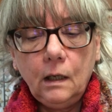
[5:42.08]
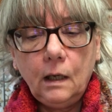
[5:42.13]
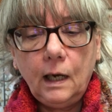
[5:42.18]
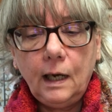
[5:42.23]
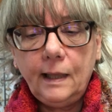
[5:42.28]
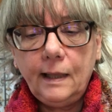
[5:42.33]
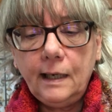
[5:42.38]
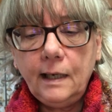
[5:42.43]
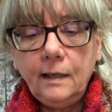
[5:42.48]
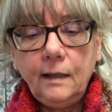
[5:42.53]
I
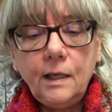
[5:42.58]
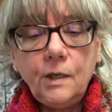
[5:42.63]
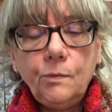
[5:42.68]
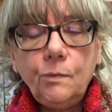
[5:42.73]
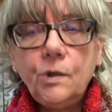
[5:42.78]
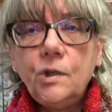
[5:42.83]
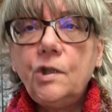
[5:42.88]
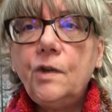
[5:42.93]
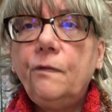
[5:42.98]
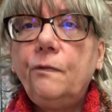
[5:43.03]
think this
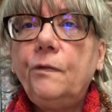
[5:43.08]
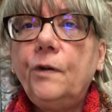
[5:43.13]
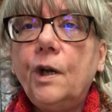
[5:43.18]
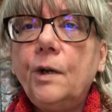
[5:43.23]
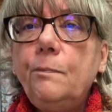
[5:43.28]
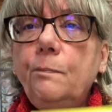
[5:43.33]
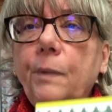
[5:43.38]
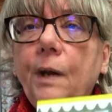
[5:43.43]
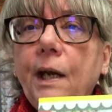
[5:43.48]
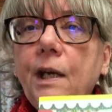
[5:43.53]
was the
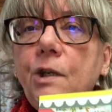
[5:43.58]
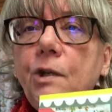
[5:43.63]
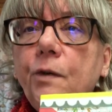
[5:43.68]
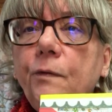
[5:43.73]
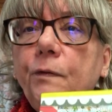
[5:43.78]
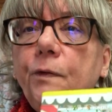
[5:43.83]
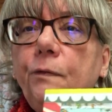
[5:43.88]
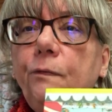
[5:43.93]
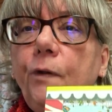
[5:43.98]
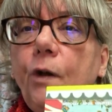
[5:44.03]
front page
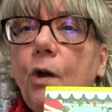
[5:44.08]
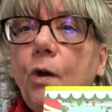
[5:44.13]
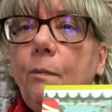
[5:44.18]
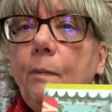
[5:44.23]
of a Flow